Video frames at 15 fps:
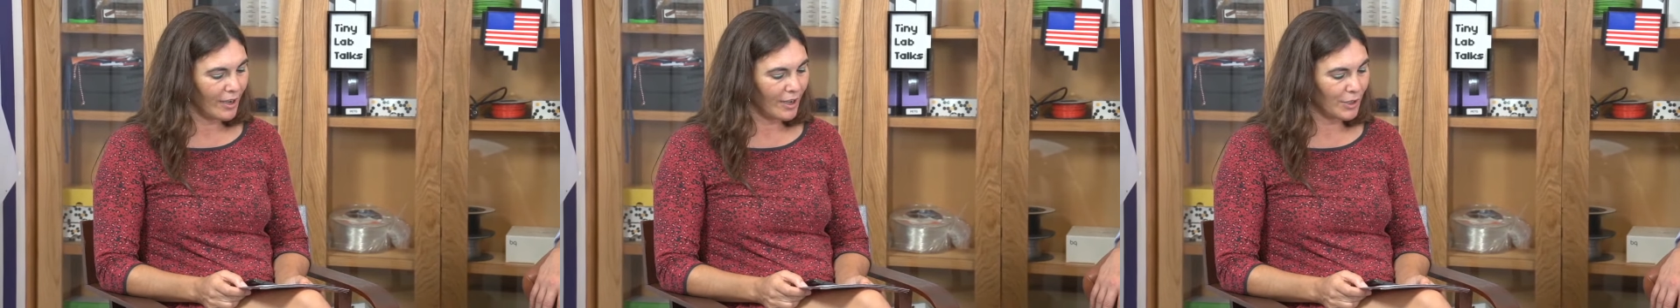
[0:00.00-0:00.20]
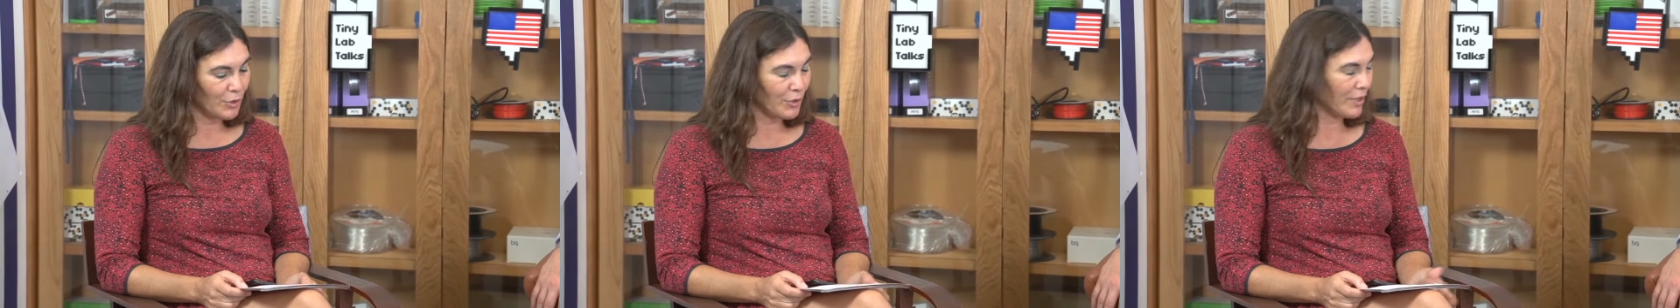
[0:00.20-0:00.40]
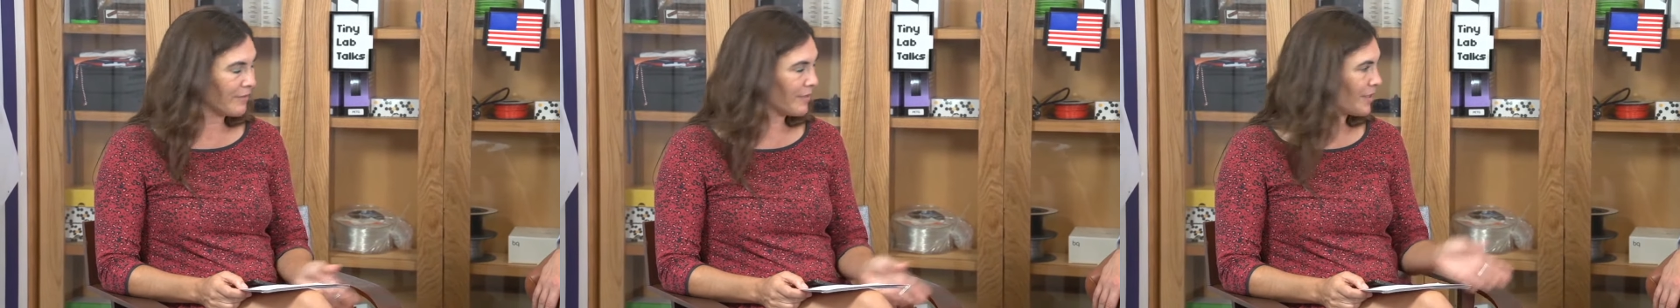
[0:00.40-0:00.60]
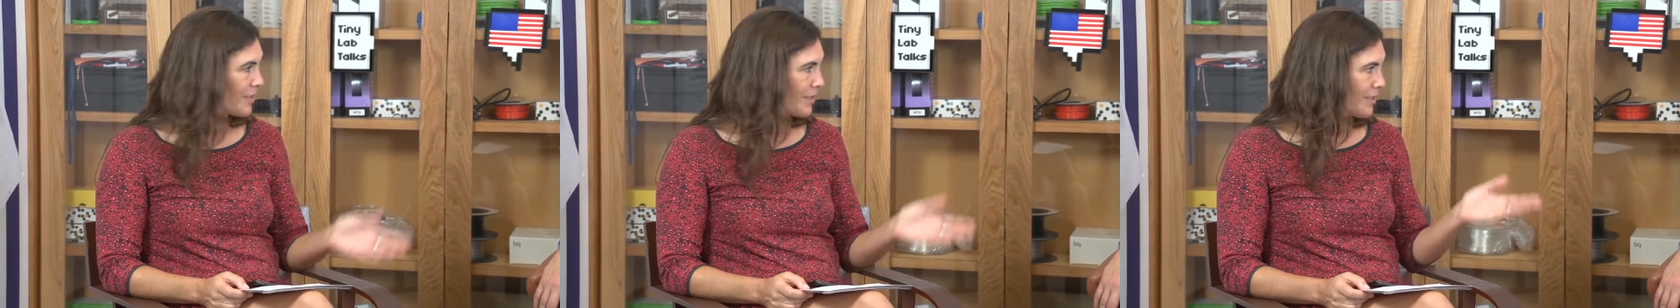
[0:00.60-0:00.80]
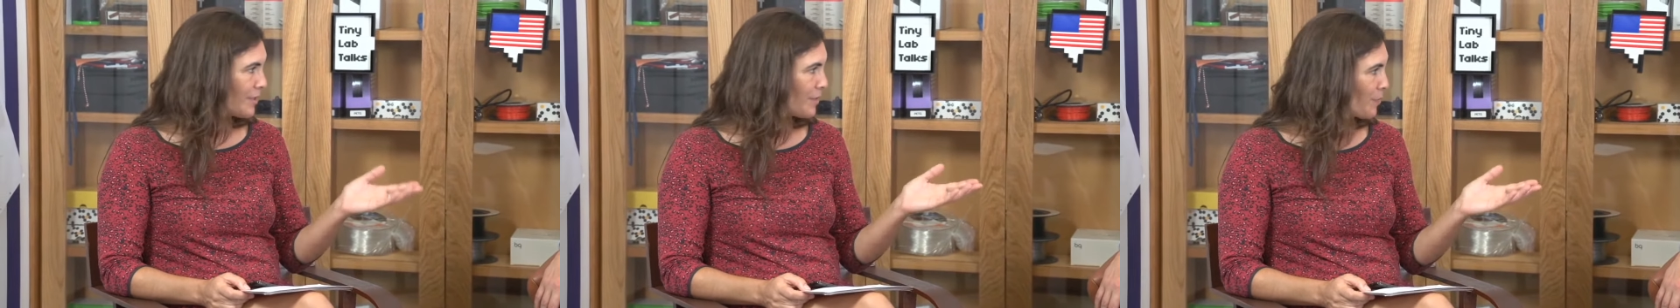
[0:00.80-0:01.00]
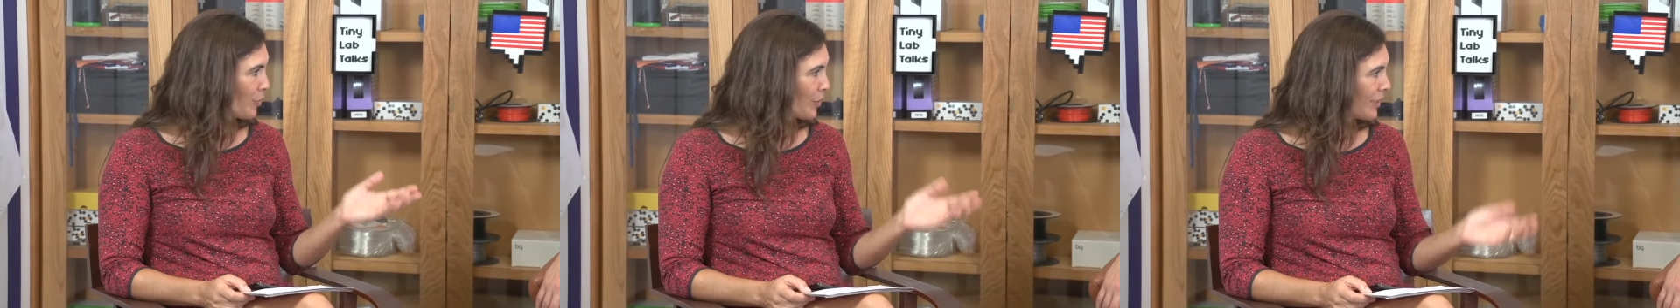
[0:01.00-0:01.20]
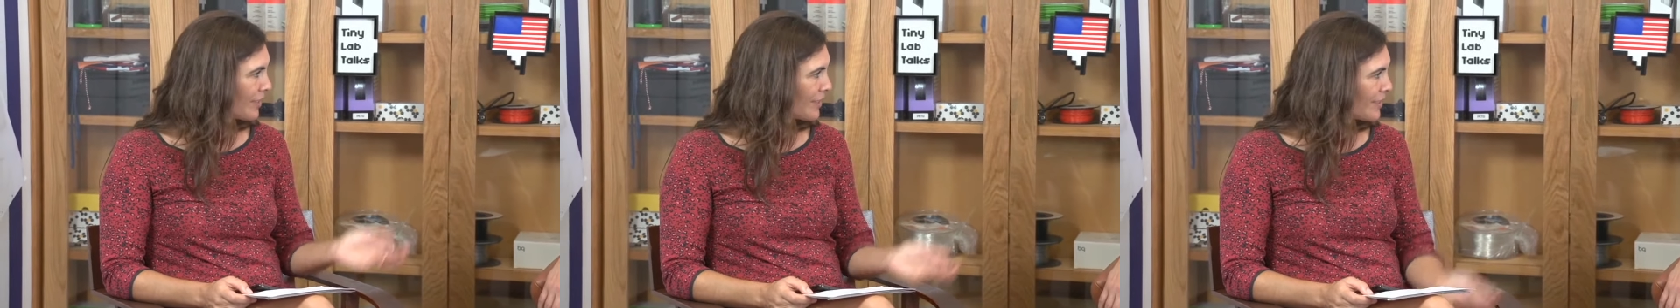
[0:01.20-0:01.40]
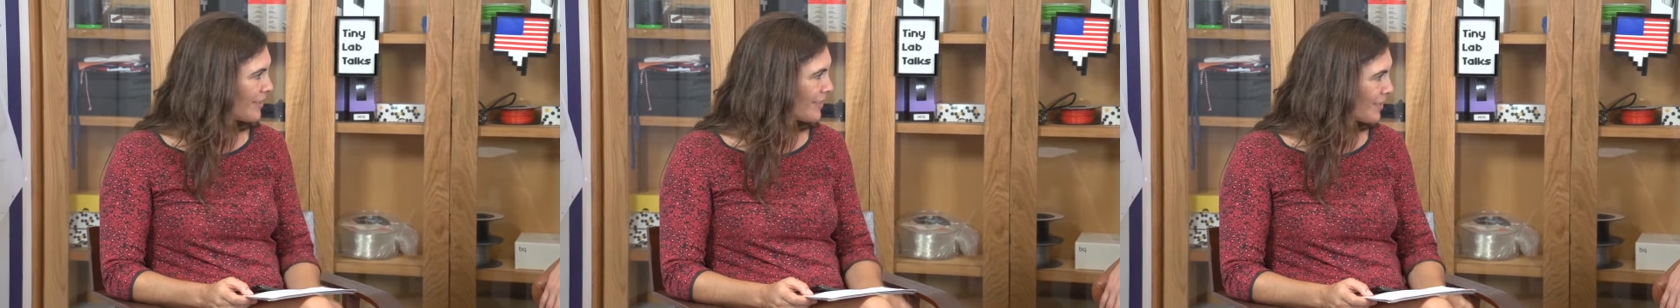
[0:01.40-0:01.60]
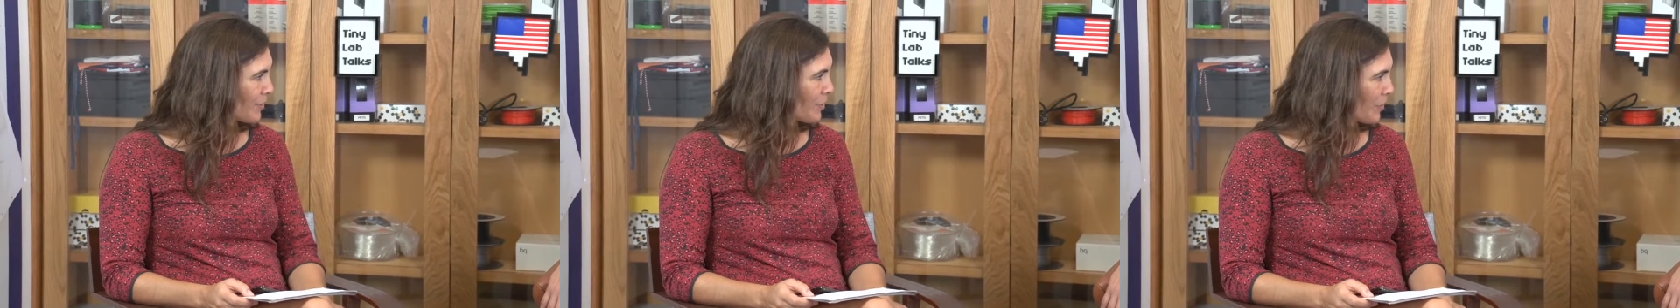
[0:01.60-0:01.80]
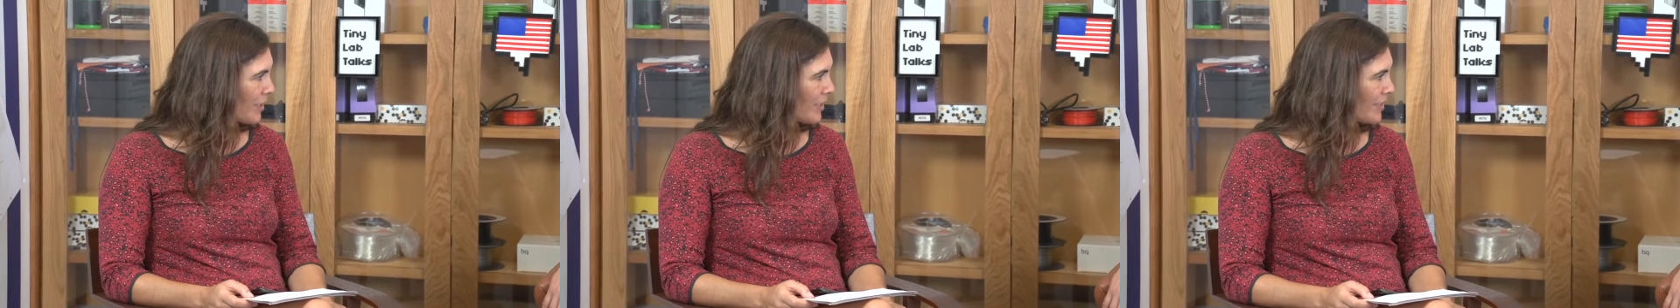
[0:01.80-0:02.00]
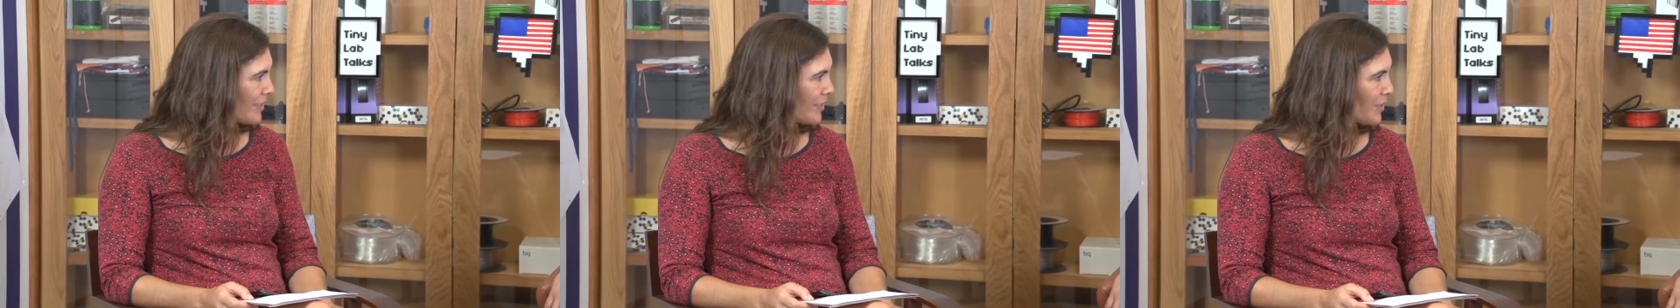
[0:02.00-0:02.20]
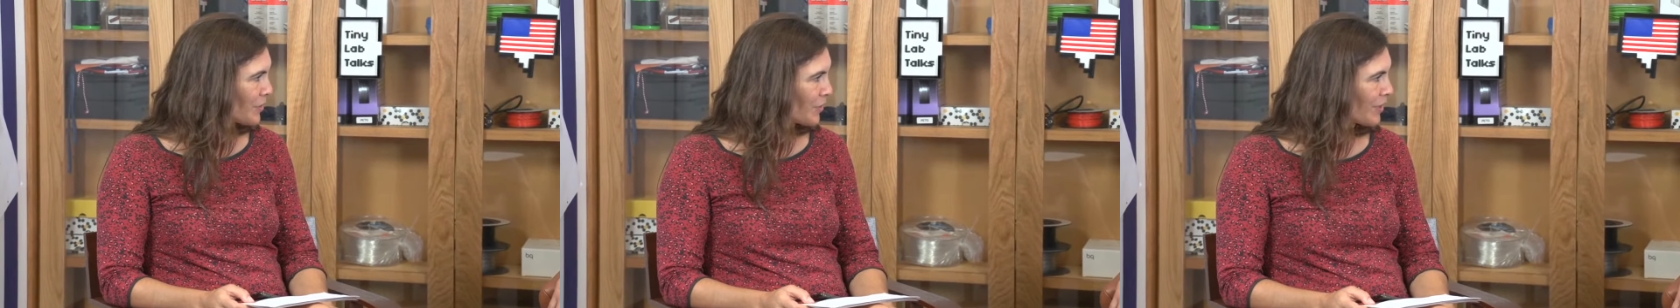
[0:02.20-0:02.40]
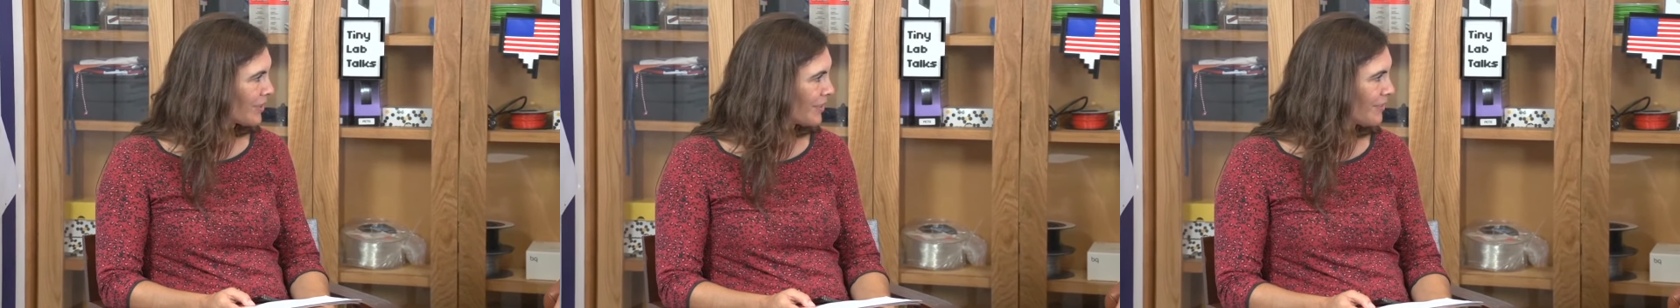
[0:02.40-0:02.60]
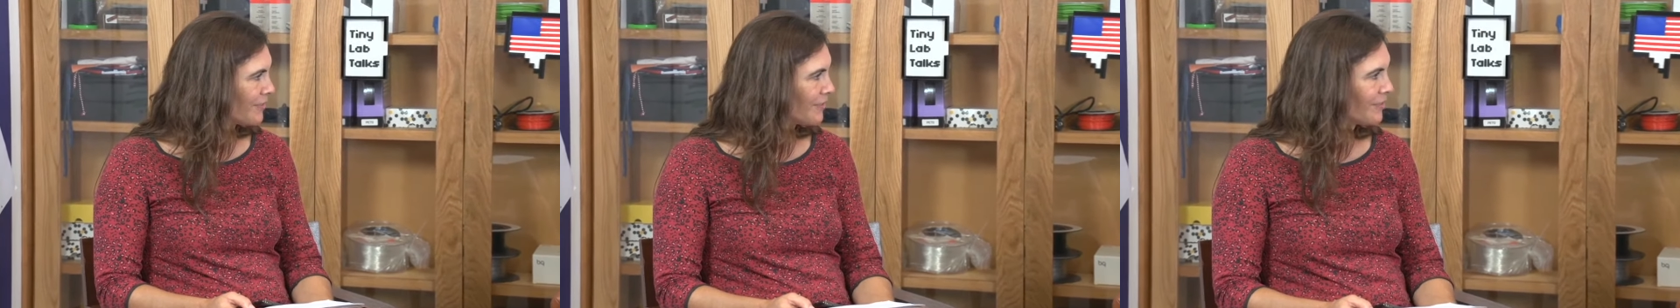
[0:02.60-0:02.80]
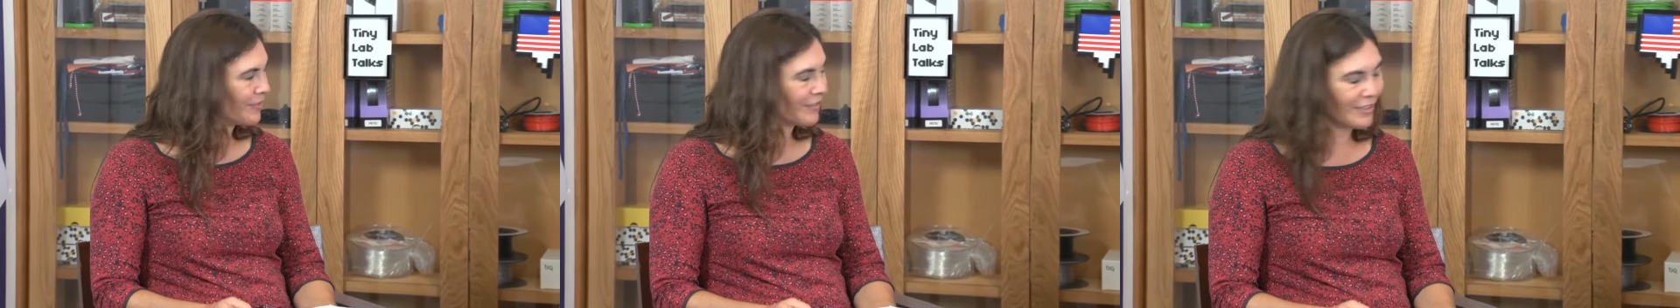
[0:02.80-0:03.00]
you gave us this morning this great, instructive,